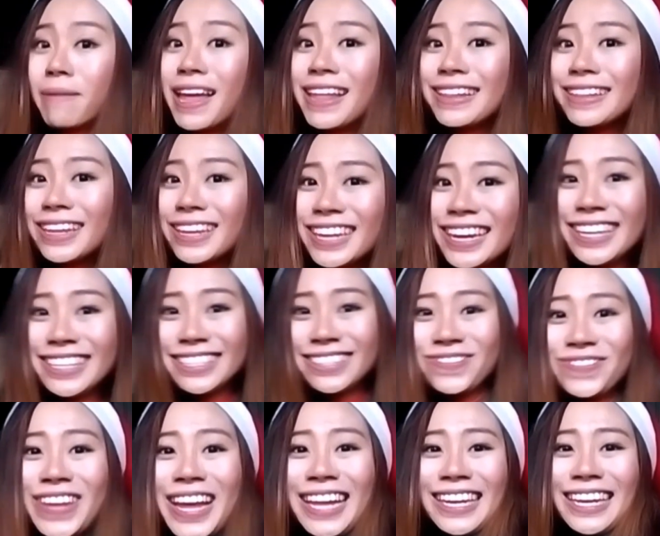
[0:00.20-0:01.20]

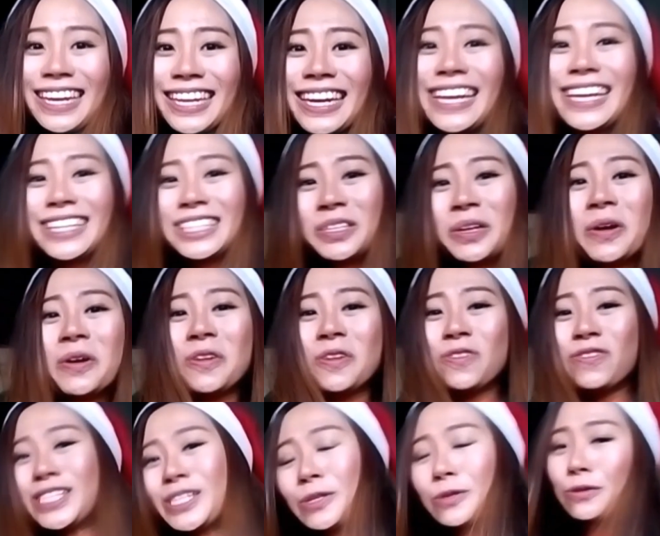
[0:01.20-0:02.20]
Belleglang,
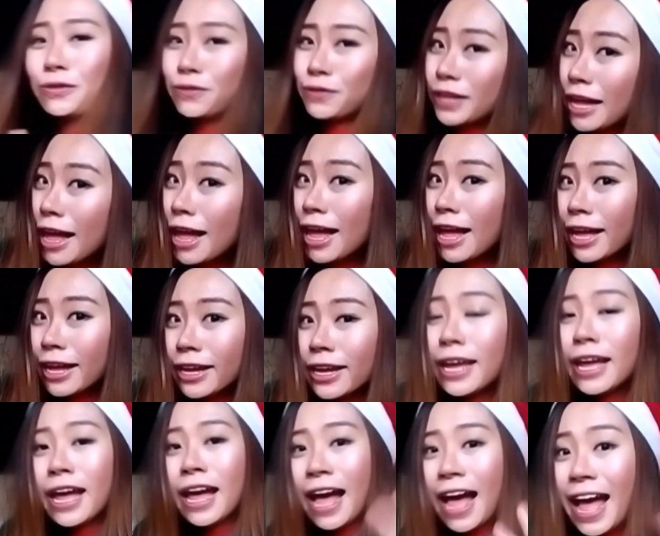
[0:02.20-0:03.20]
oh vi skuver high.
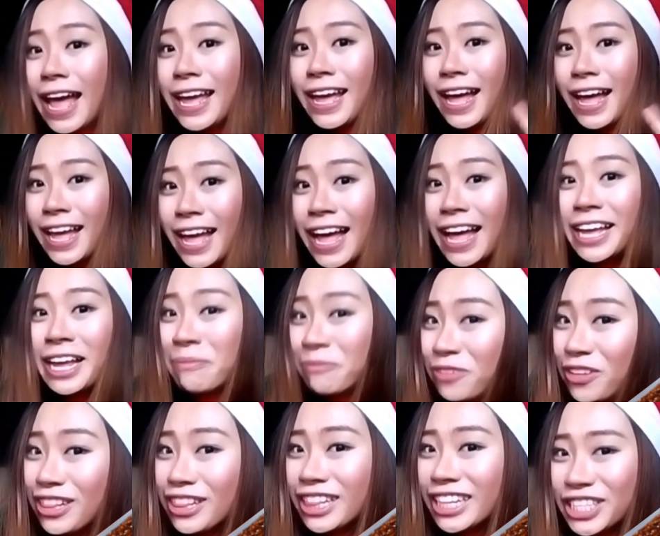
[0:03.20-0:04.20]
Hi,
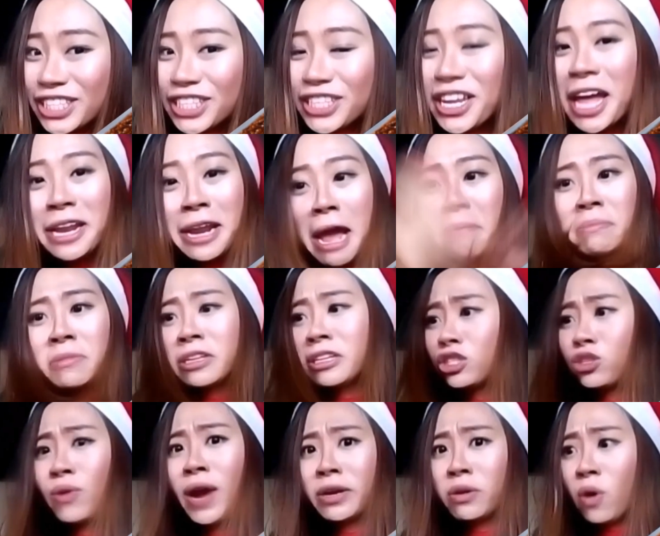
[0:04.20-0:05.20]
I'm Felicia and I'm
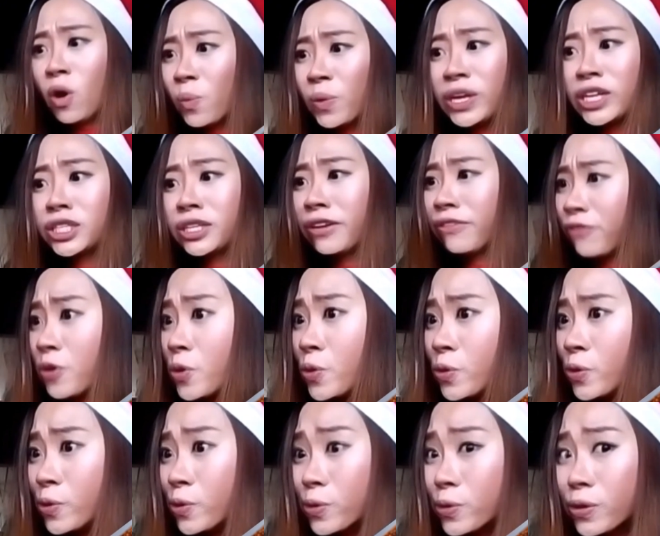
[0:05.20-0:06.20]
gonna try Norwegian
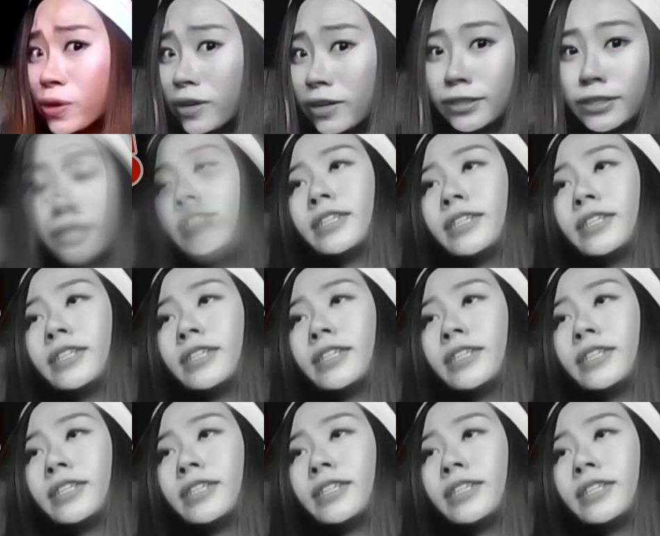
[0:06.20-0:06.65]
food.